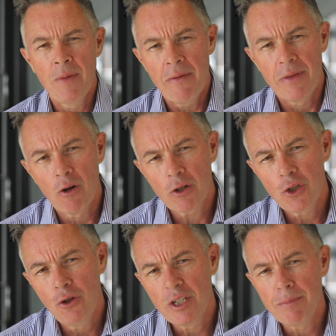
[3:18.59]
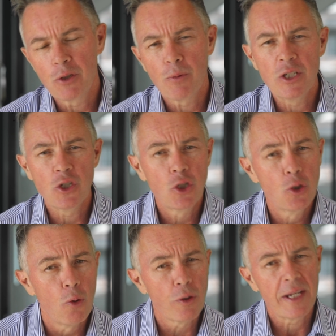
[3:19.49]
They're not choosing between
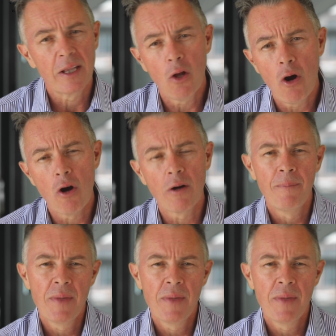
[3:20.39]
short and long.